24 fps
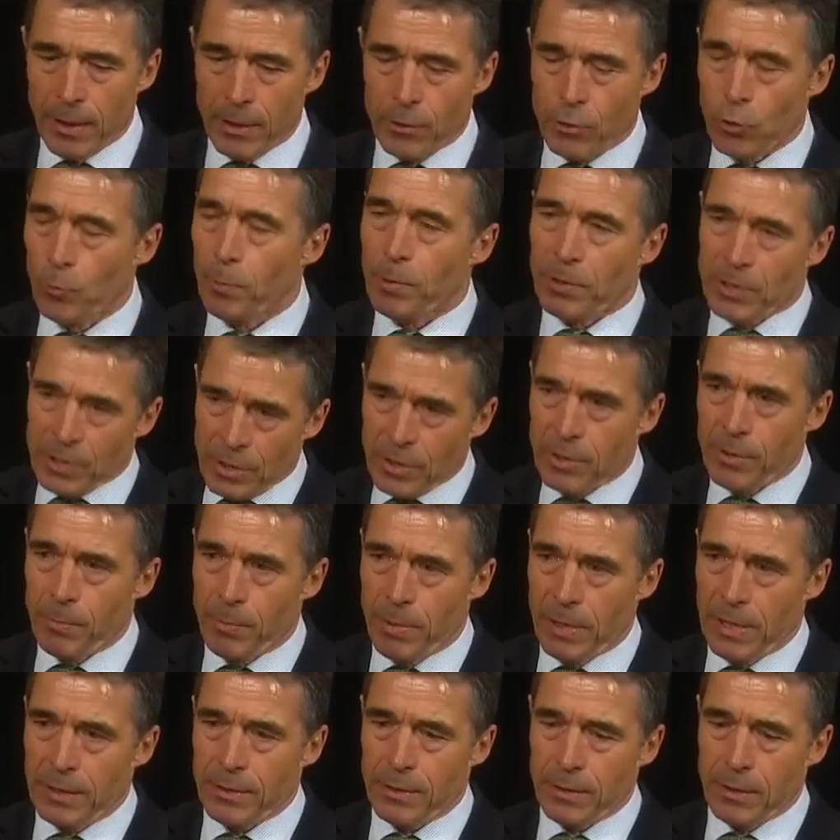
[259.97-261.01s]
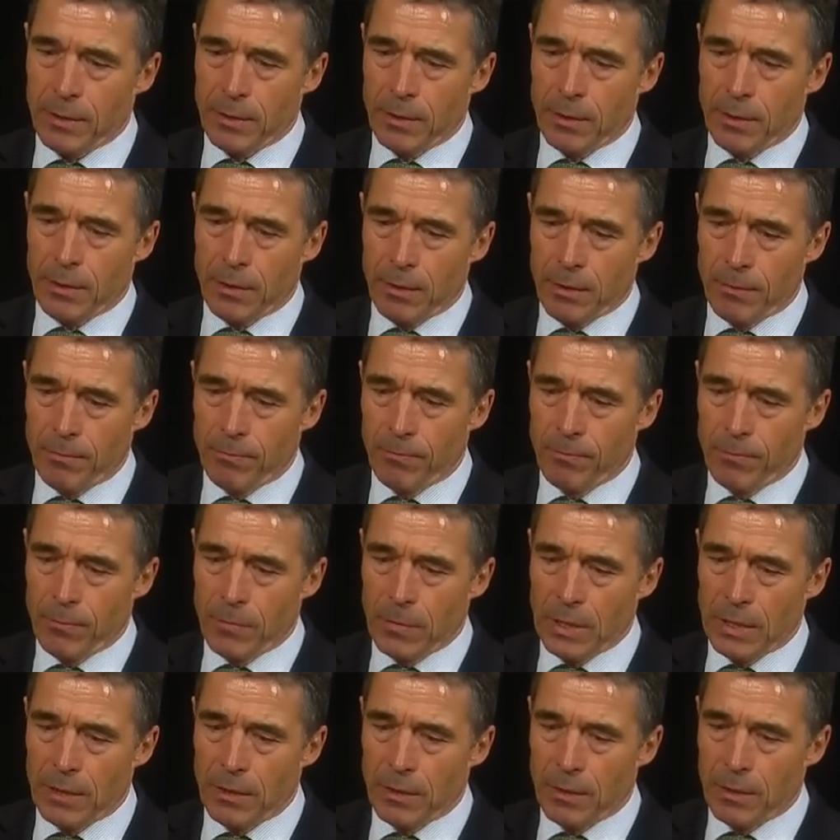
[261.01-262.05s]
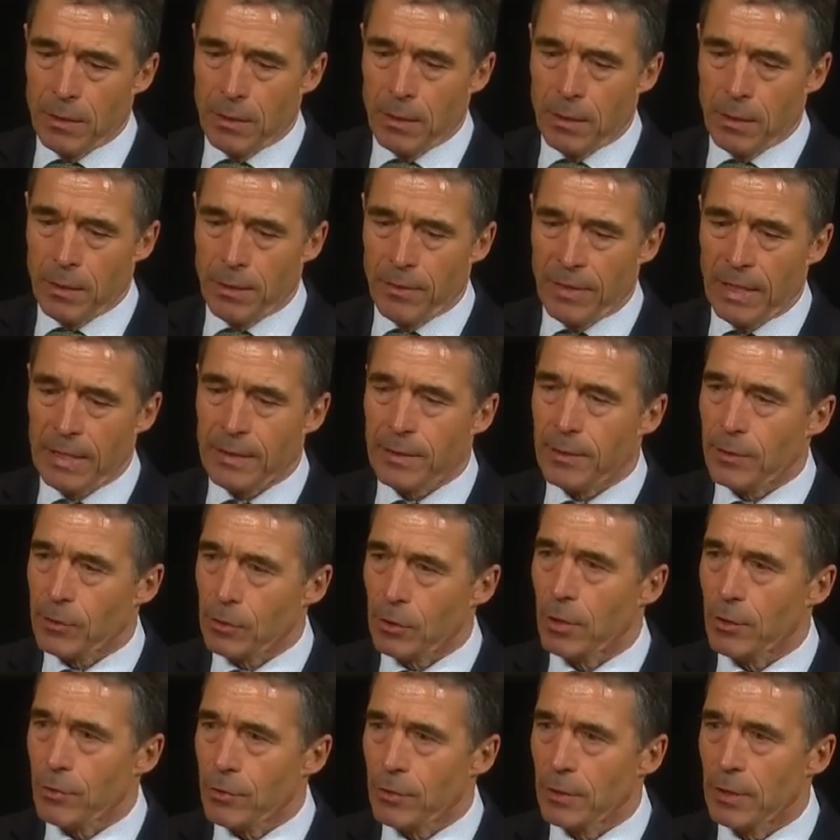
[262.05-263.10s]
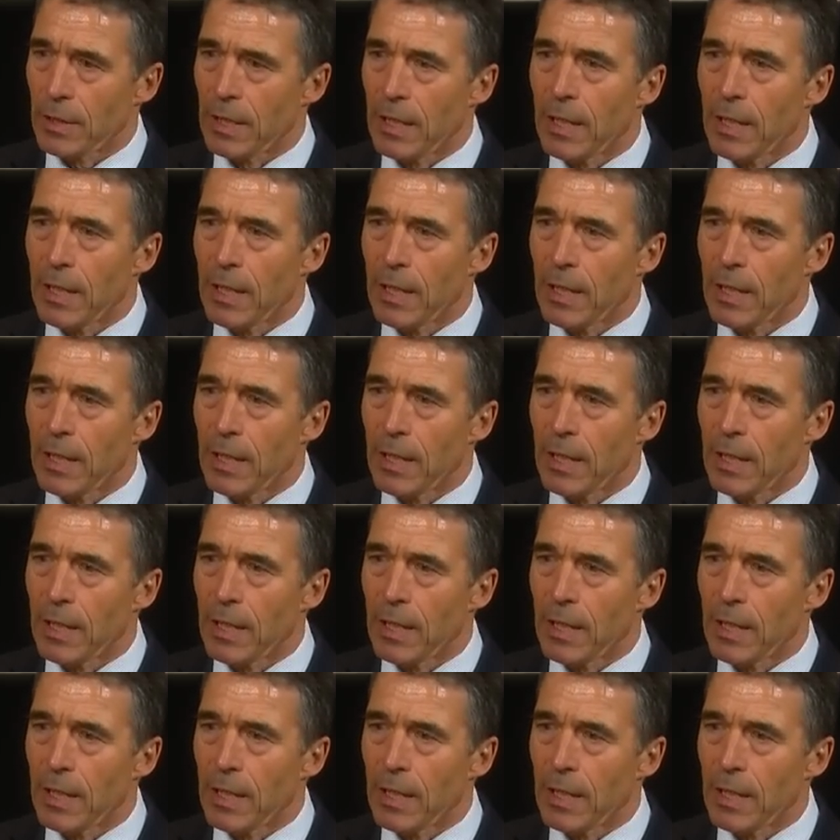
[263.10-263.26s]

to participate in that discussion.